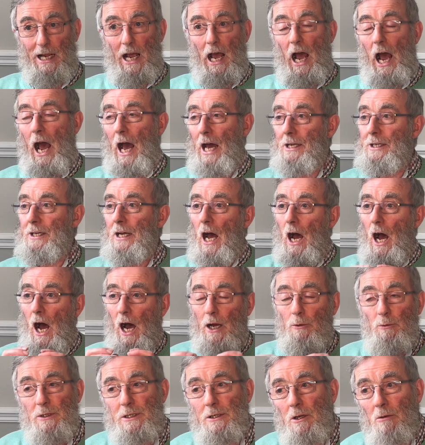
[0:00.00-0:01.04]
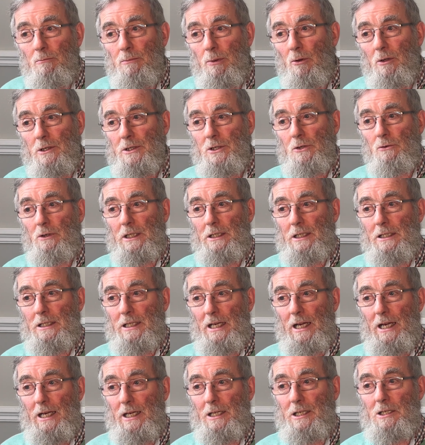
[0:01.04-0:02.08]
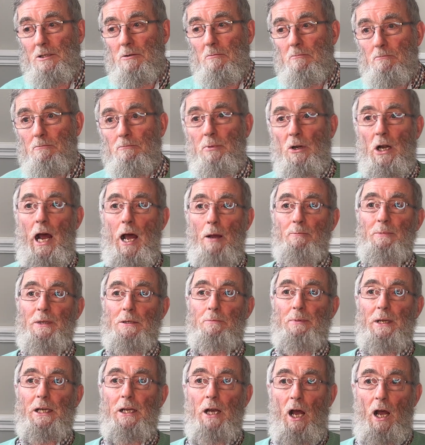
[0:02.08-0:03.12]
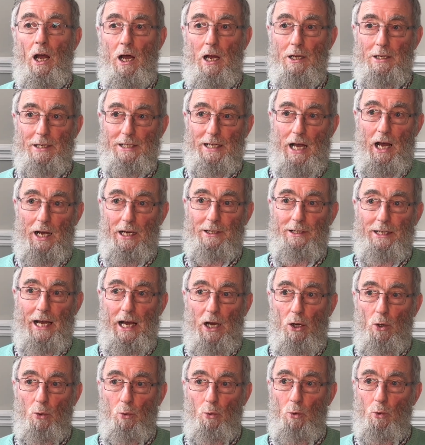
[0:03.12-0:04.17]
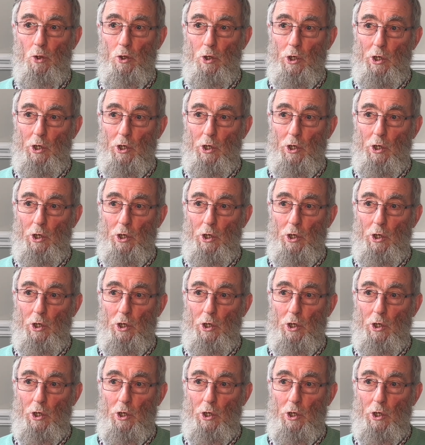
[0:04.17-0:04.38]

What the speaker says: And I was compulsory detained perhaps because I now